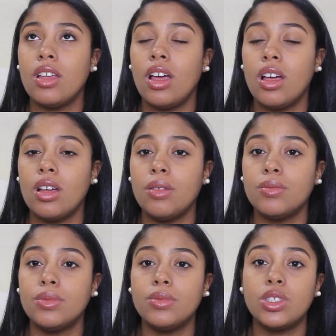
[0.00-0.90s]

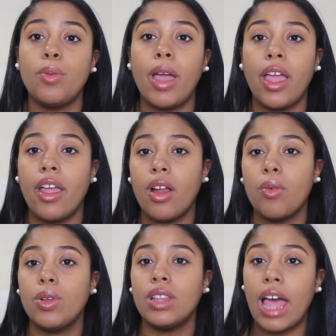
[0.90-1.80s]
so my
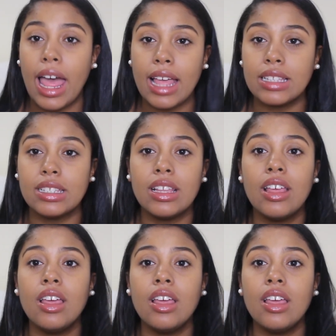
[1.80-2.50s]
hair will last.